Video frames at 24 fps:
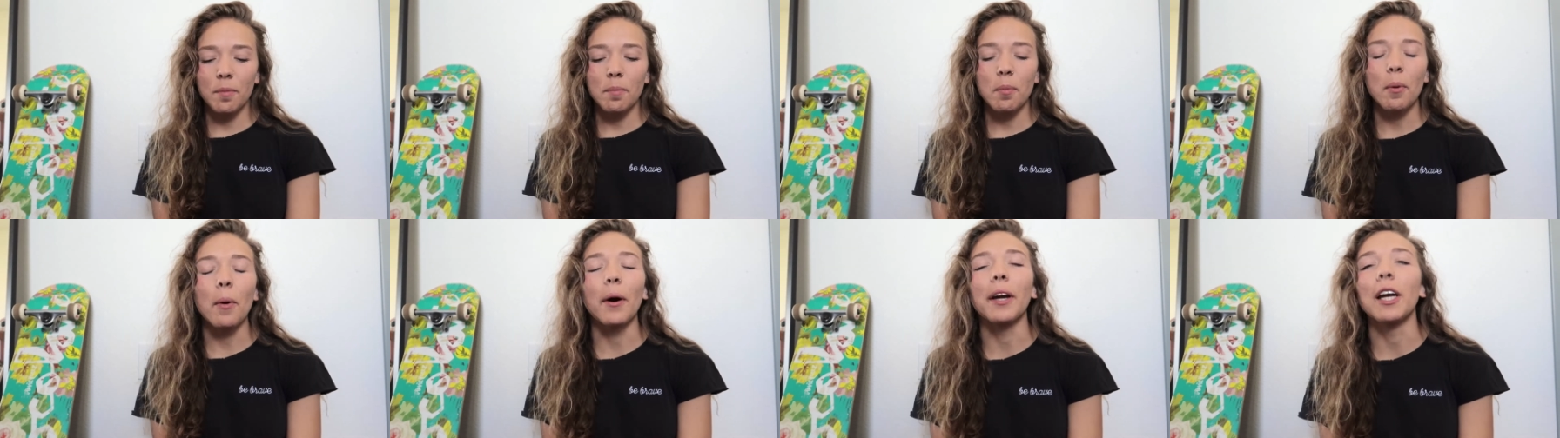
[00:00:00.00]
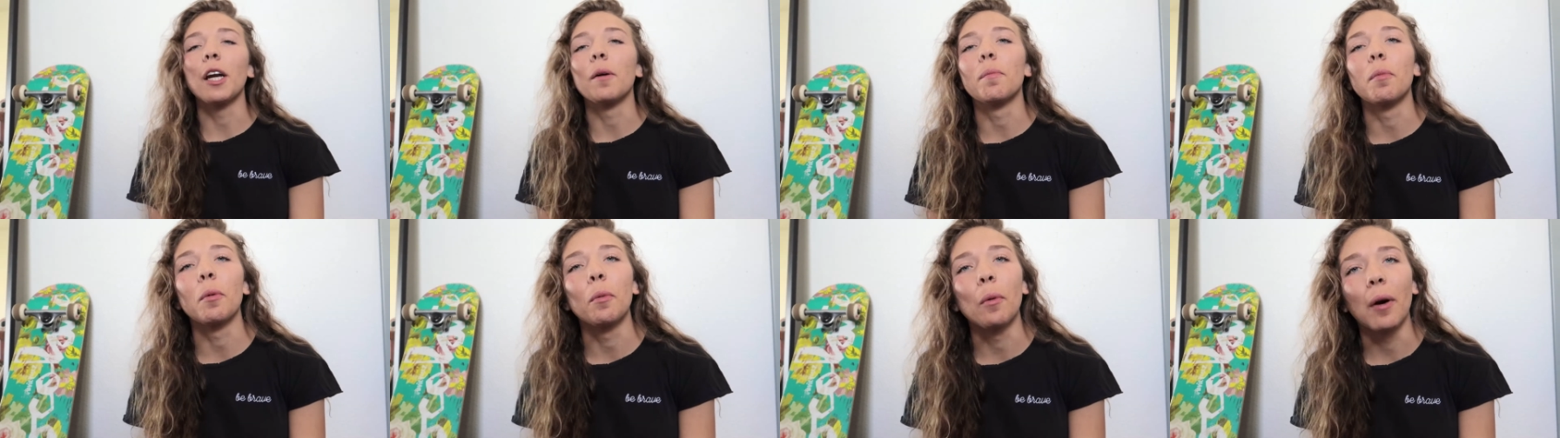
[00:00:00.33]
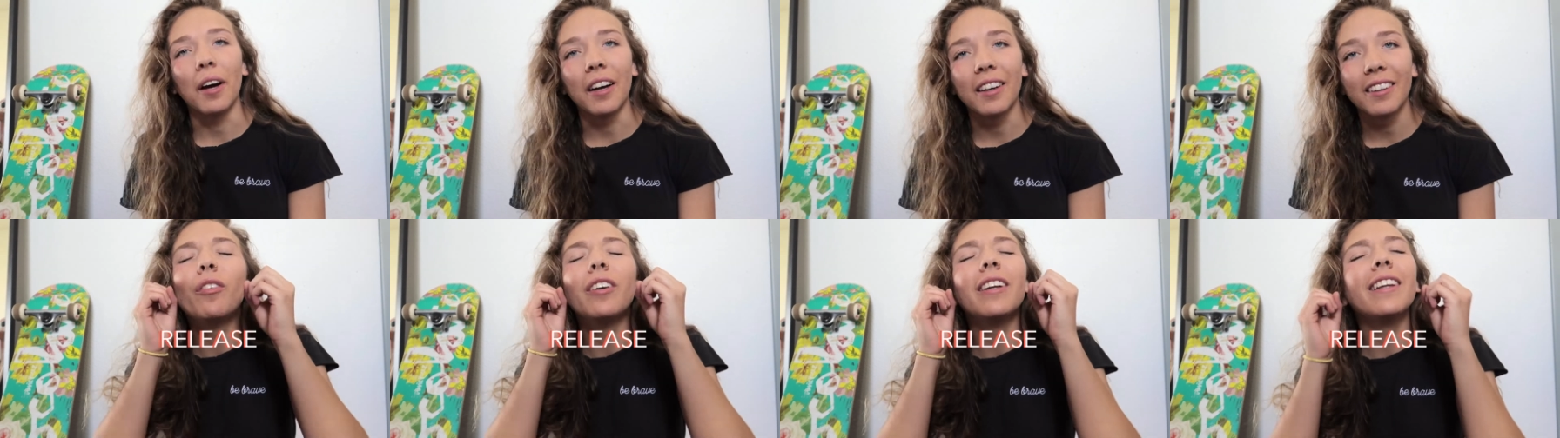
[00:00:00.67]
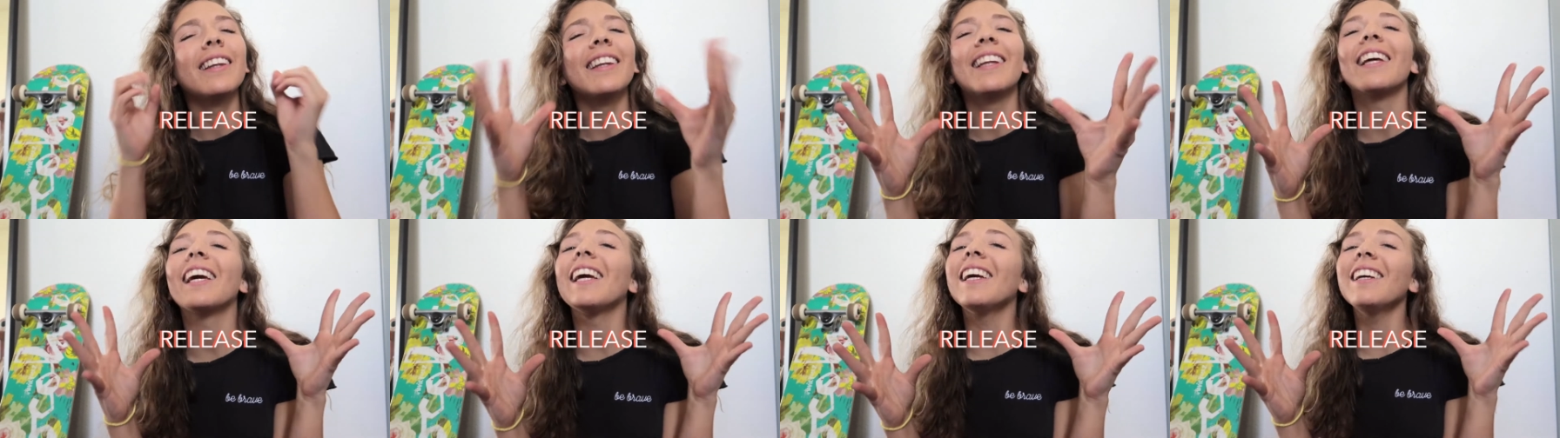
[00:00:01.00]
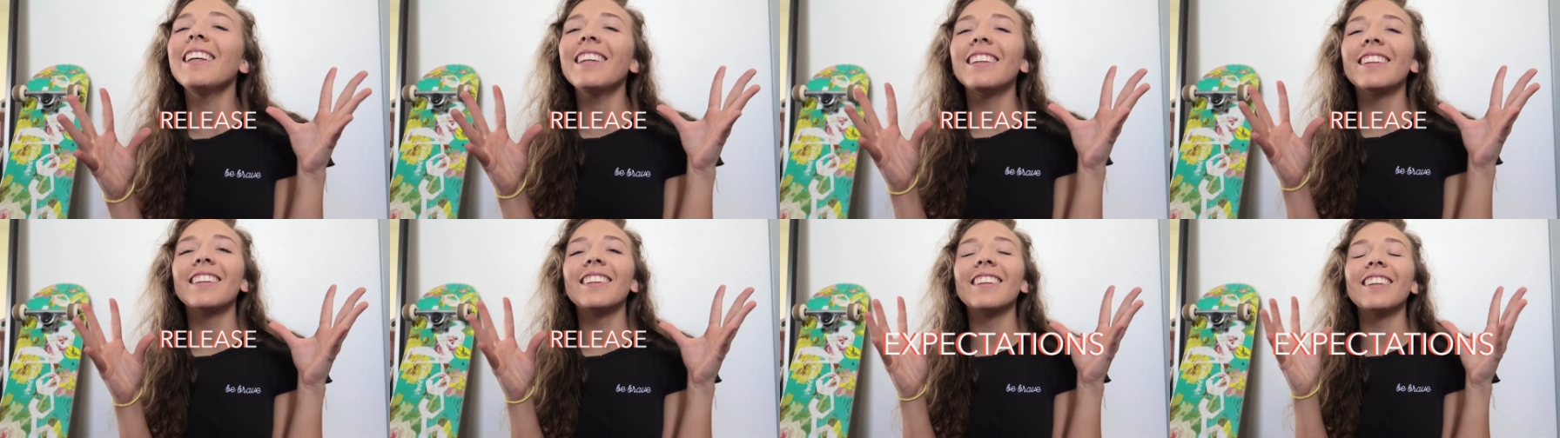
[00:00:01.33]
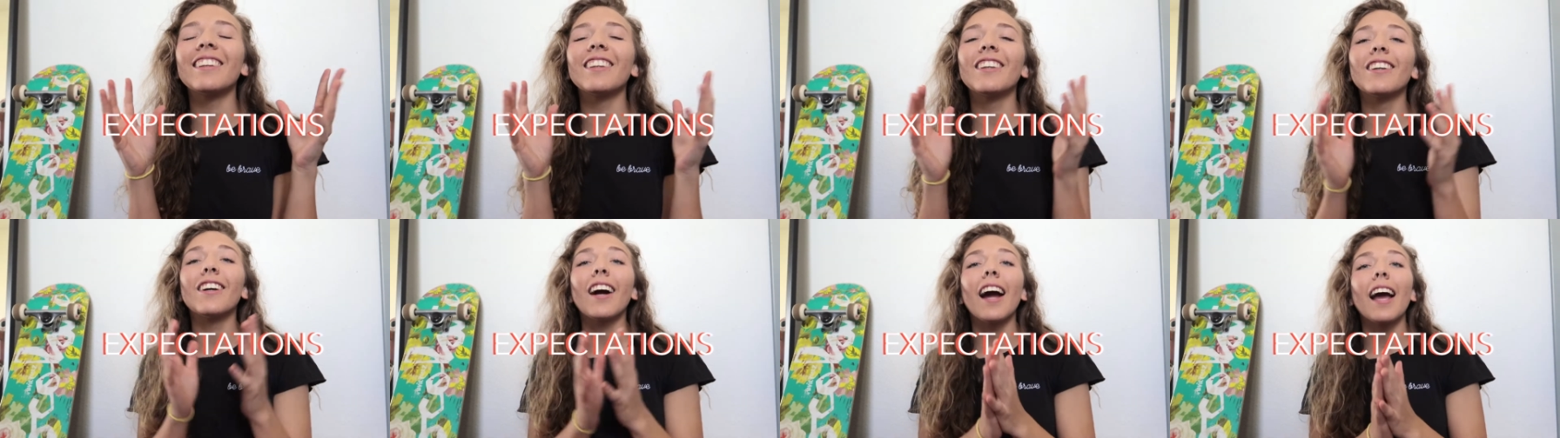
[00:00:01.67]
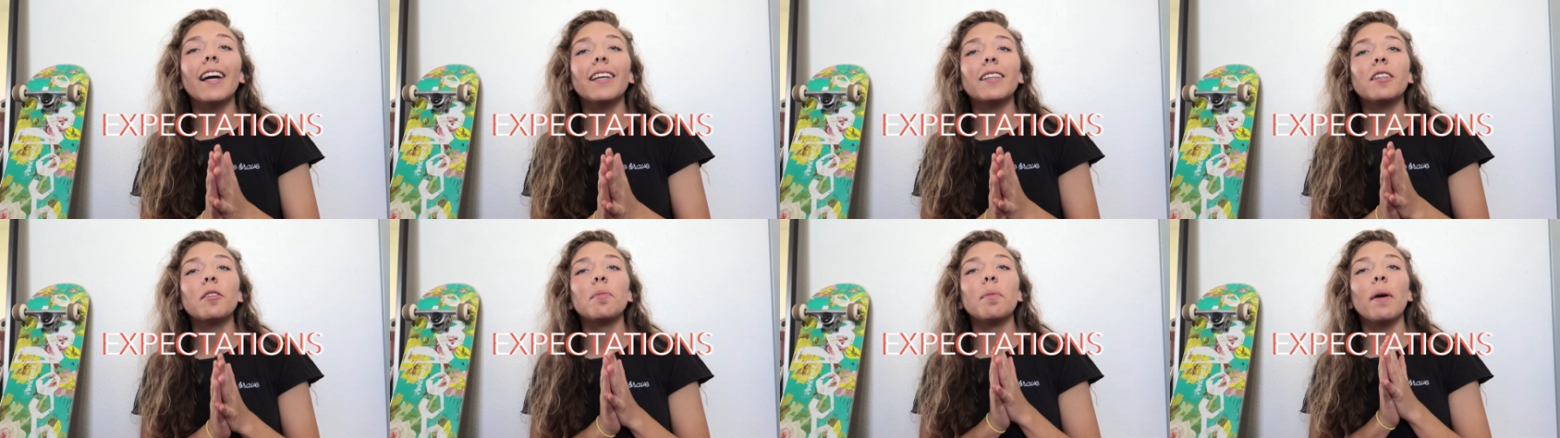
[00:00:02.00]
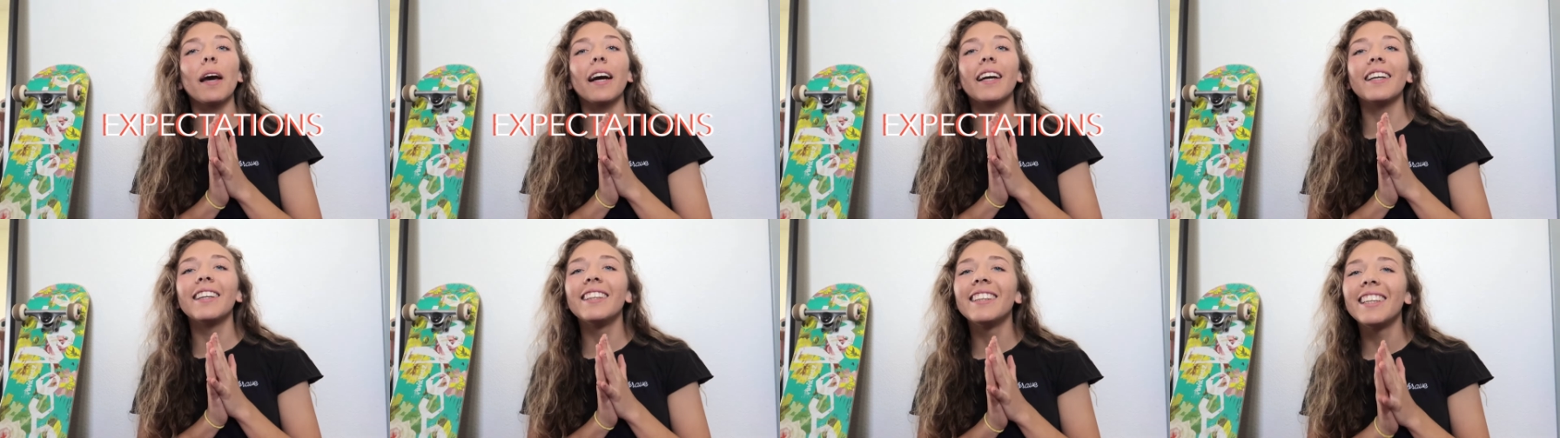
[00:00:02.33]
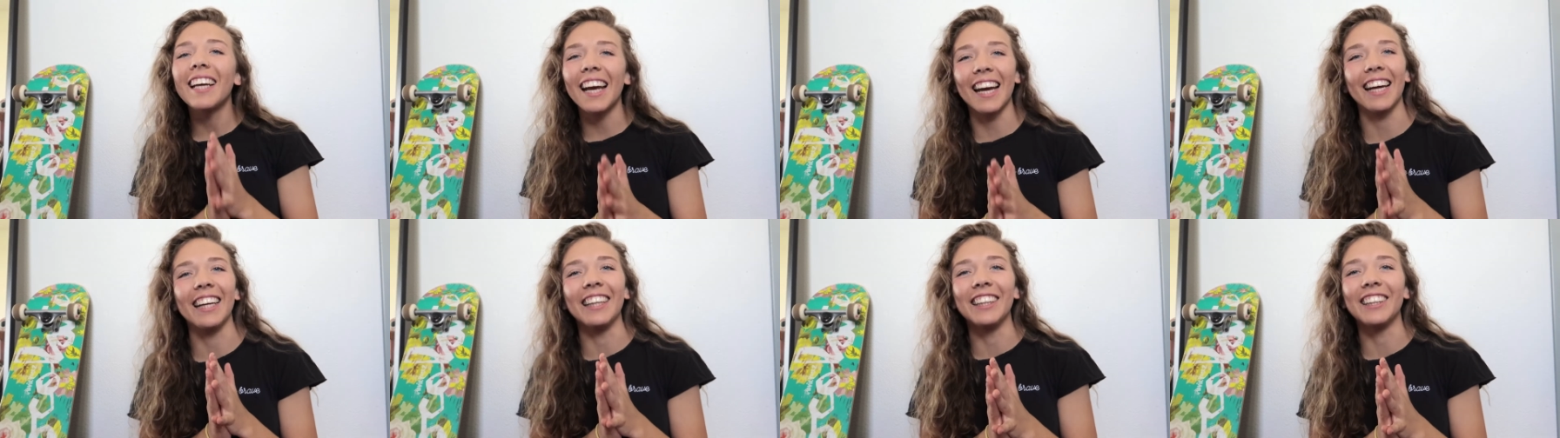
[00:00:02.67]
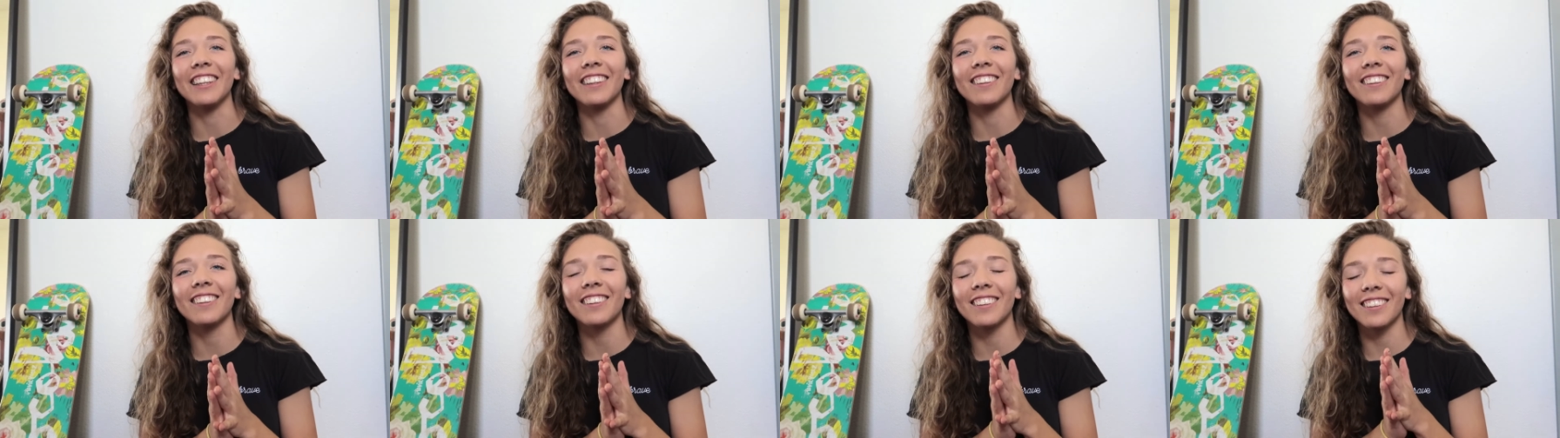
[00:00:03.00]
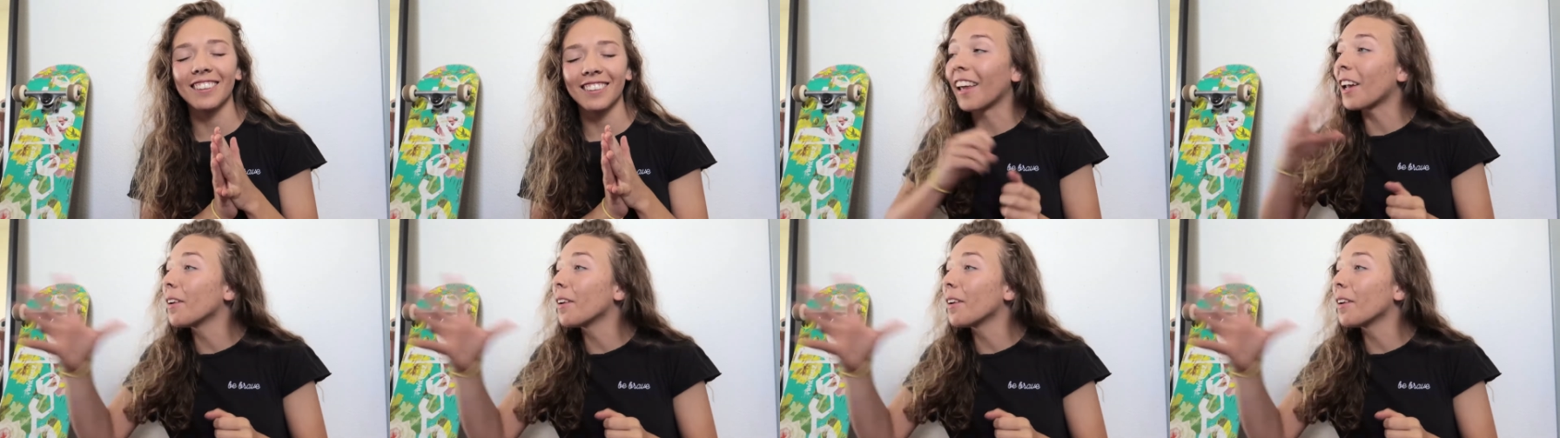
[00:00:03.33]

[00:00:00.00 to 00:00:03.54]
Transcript: Point number 1, release your expectations.